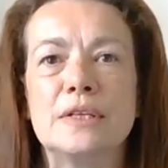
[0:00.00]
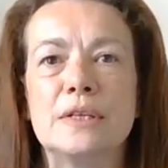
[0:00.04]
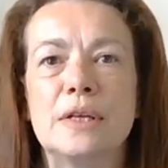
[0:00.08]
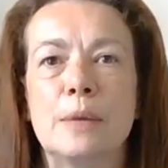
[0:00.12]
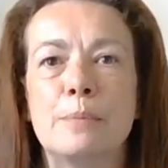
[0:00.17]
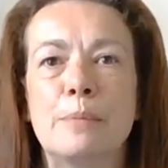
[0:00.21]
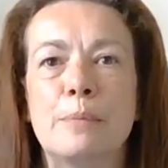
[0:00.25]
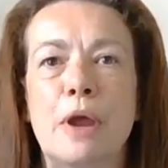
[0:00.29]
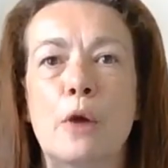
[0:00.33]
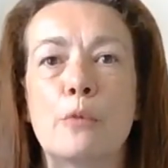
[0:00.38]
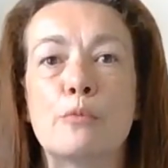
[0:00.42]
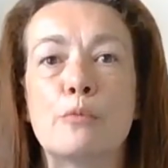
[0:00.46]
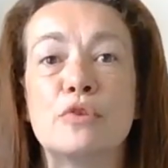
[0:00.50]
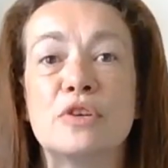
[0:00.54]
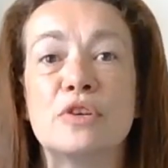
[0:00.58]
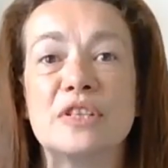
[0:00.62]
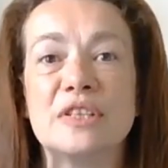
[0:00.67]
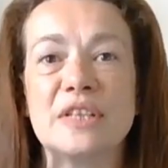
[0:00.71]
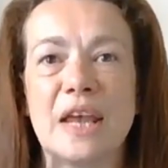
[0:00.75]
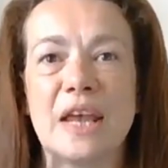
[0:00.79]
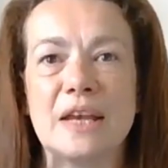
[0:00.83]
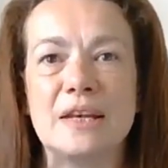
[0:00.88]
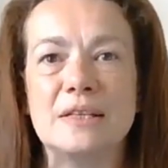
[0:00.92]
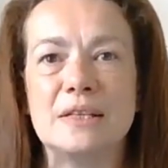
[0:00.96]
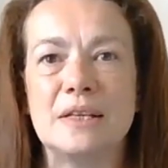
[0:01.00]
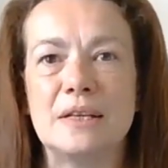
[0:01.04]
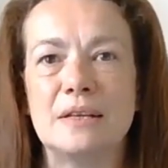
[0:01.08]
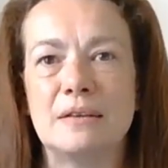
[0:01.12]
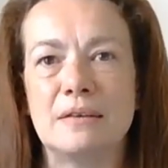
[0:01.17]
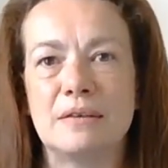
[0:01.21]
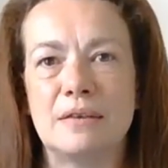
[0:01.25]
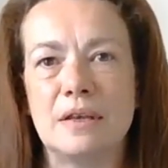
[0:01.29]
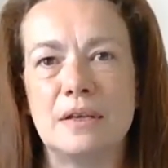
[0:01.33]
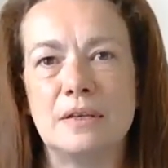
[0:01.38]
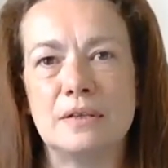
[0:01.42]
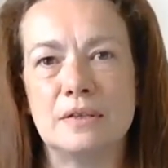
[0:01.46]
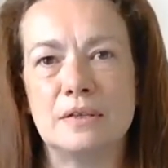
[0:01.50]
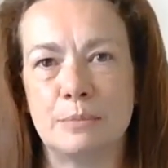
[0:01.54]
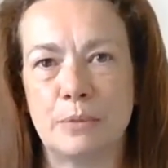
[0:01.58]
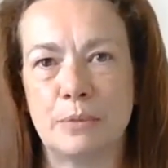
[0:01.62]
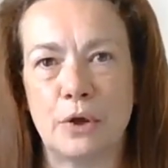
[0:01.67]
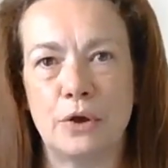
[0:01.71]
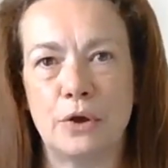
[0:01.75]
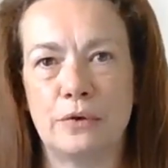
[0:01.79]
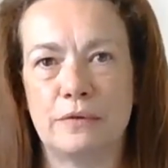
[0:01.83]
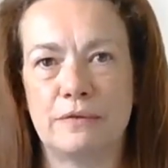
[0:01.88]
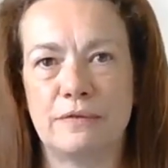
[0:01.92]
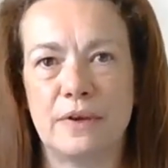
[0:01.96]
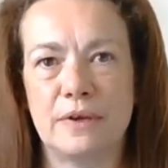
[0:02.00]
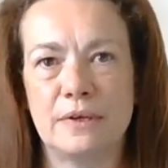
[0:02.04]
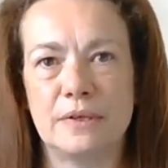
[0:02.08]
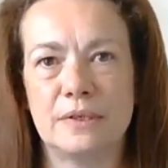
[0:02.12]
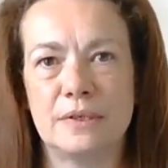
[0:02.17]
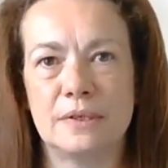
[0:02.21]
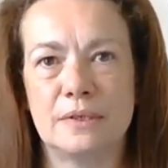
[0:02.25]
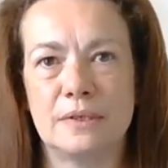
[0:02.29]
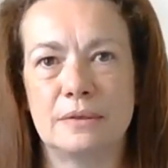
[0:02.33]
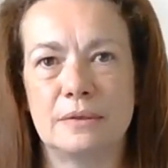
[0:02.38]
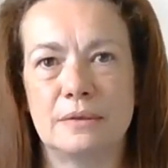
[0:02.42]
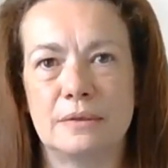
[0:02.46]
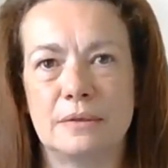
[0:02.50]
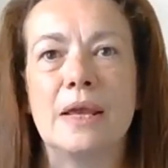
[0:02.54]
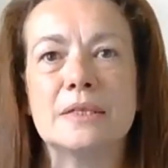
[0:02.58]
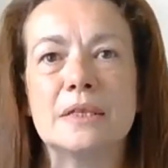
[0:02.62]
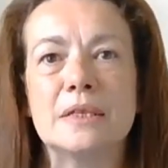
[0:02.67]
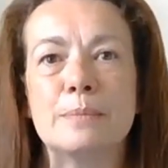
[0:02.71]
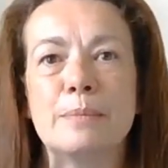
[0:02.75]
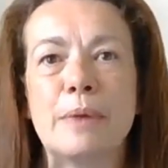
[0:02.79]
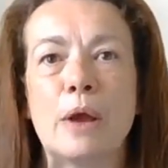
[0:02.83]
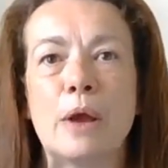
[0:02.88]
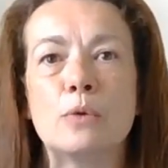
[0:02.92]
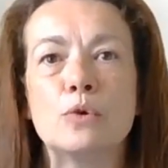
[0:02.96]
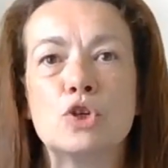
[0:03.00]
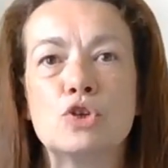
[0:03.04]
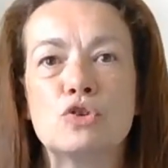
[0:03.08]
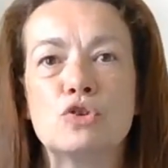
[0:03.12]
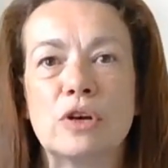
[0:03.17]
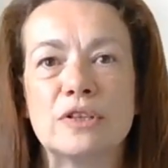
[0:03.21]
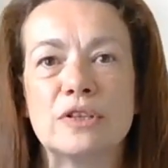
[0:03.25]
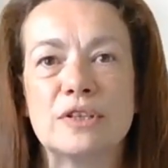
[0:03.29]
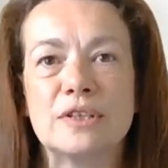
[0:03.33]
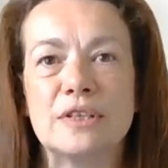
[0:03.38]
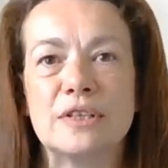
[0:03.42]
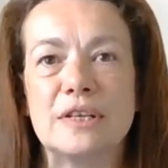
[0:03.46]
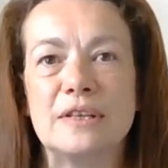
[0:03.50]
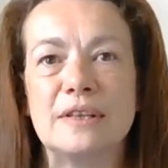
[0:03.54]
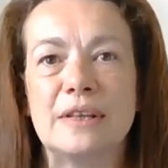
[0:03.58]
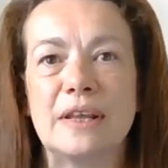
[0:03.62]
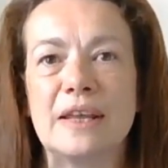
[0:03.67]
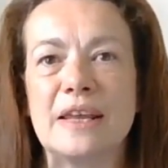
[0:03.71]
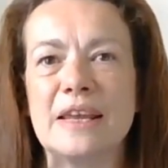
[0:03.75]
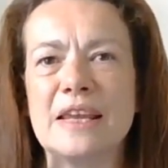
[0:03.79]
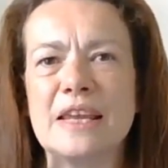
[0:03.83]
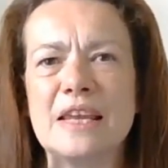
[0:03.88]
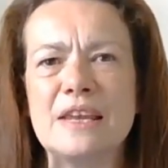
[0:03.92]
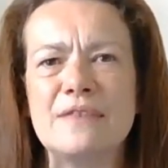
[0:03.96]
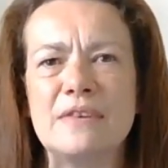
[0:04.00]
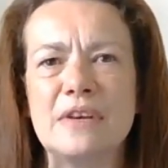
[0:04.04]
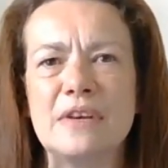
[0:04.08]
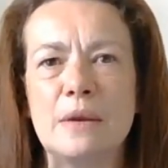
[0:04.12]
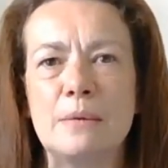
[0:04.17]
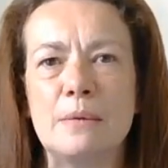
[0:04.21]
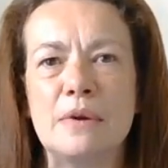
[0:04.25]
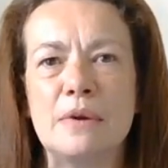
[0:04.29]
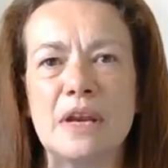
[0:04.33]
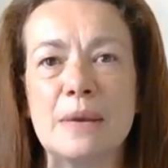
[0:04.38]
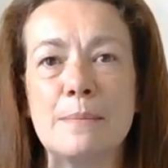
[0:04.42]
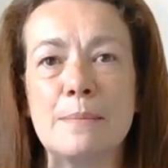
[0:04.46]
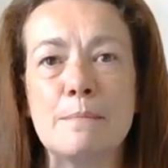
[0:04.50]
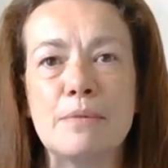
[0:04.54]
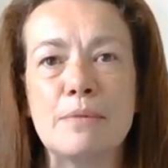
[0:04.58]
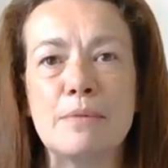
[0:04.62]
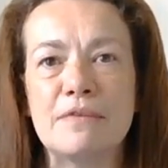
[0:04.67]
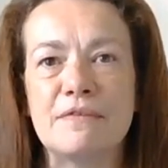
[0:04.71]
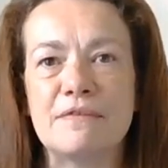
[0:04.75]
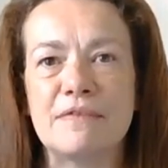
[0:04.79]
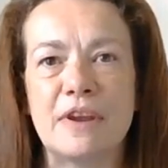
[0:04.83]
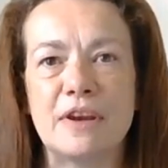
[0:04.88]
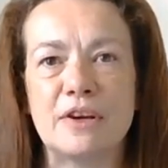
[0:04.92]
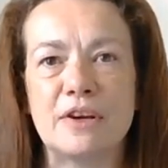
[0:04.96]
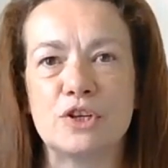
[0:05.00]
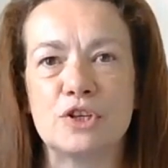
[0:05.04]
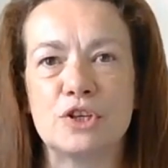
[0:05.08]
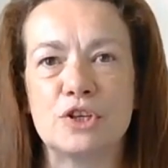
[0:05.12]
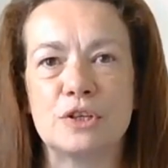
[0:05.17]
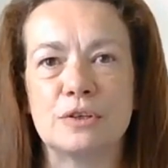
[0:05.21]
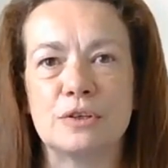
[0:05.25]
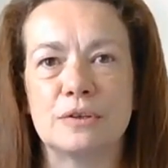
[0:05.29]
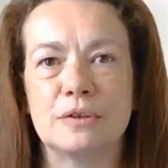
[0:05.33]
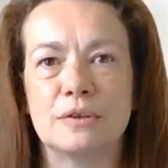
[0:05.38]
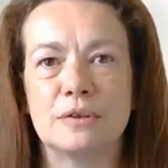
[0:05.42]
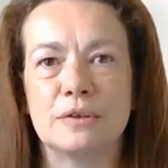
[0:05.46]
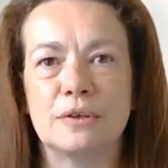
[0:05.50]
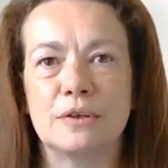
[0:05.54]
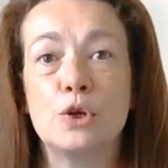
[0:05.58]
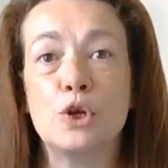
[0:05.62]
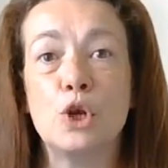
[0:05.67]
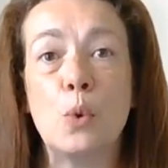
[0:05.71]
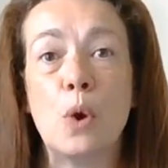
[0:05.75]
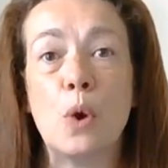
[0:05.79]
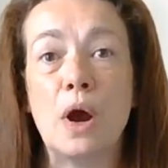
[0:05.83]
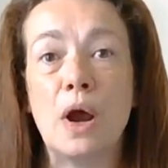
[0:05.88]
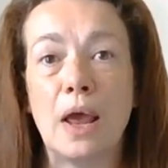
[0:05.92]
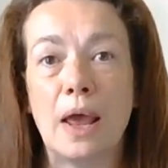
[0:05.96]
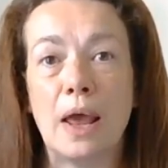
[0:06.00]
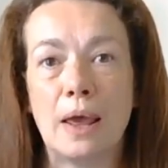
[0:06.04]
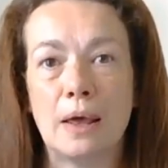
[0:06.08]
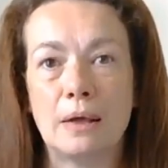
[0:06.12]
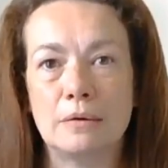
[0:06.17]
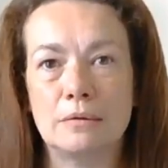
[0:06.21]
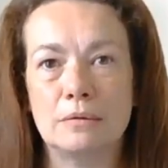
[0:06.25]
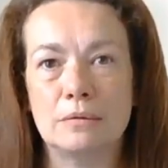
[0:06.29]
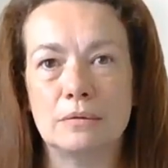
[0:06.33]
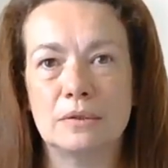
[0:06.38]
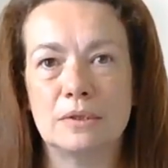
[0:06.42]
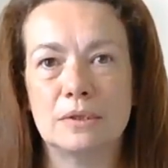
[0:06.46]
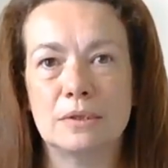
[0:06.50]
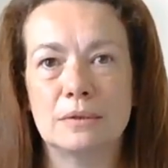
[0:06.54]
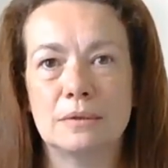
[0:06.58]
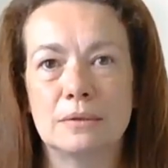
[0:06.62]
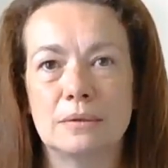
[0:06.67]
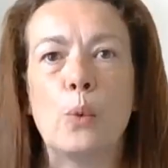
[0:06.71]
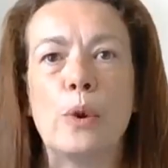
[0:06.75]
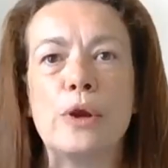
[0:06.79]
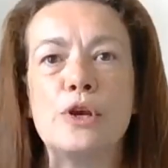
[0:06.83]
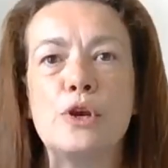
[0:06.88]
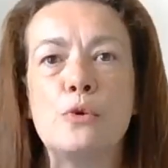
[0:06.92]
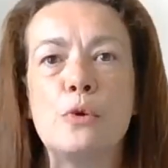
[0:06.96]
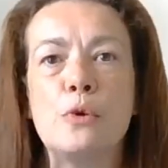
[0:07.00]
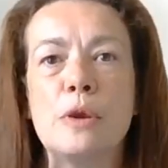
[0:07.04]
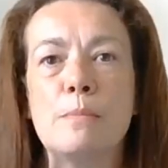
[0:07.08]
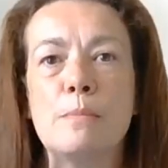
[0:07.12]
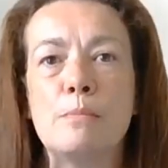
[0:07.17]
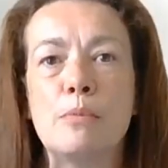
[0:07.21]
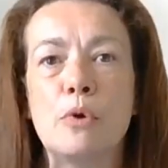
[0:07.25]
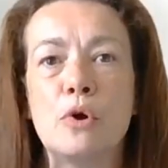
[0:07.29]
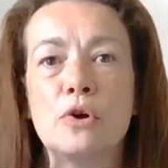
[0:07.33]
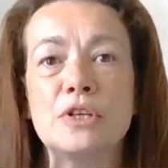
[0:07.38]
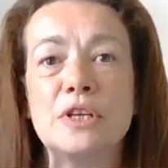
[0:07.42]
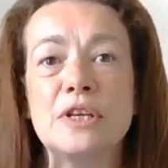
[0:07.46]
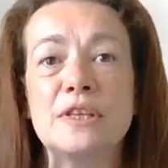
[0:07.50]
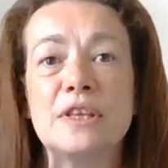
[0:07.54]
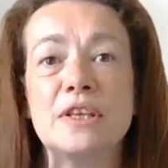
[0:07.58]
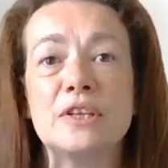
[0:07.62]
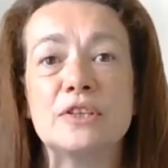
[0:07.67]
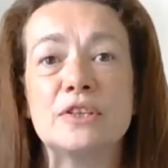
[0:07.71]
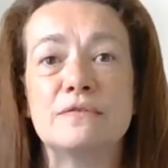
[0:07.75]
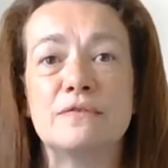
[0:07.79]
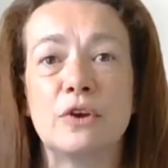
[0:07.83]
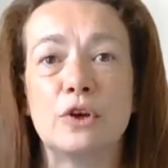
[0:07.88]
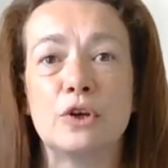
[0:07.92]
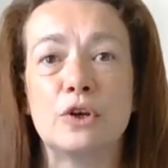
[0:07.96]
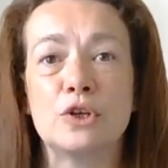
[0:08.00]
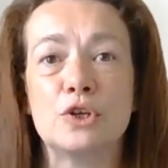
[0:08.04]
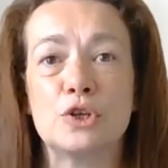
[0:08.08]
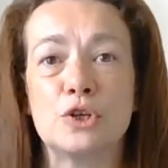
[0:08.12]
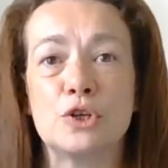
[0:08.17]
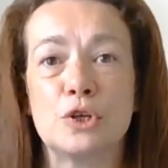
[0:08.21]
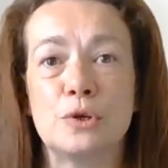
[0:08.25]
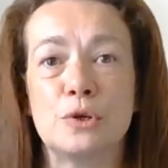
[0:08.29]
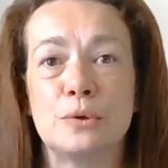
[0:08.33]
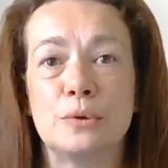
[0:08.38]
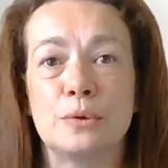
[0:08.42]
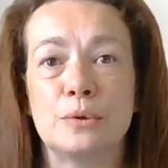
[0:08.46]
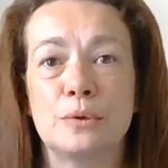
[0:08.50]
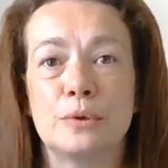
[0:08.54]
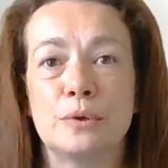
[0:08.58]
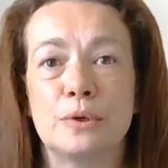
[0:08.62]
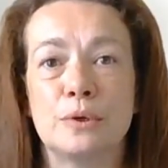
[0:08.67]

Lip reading: isn't about pretending things are perfect. It's about trusting that even in imperfection, you are held. When you embody this virtue,